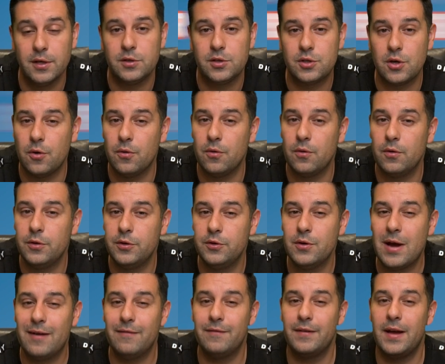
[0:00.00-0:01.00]
So you
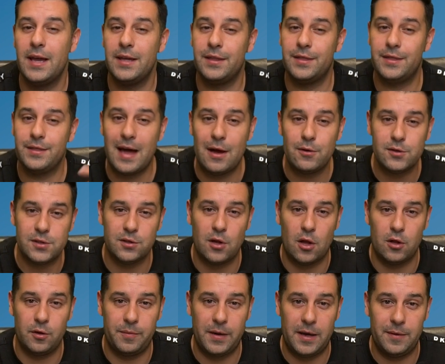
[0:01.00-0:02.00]
have a
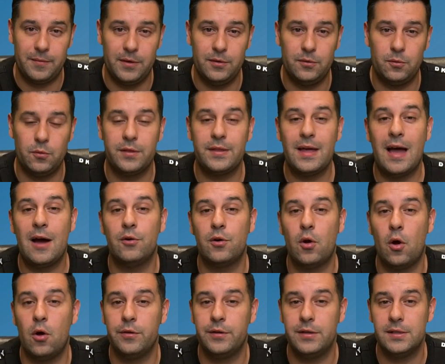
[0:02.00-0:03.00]
$1,000 payment without
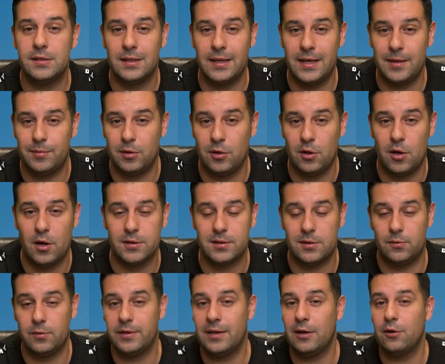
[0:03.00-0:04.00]
all these labor laws
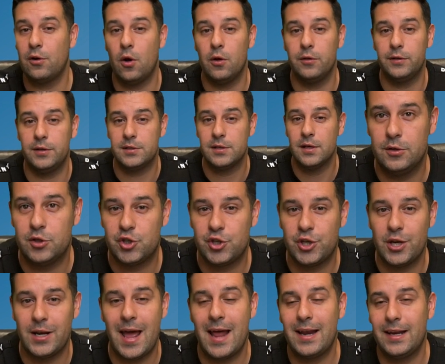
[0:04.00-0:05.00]
and without all these
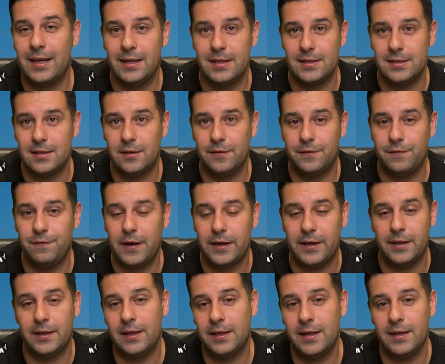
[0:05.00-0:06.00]
shenanigans that the
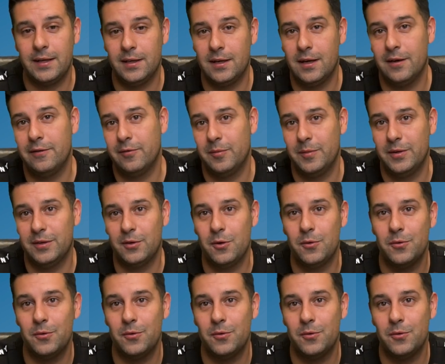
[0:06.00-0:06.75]
Canadian government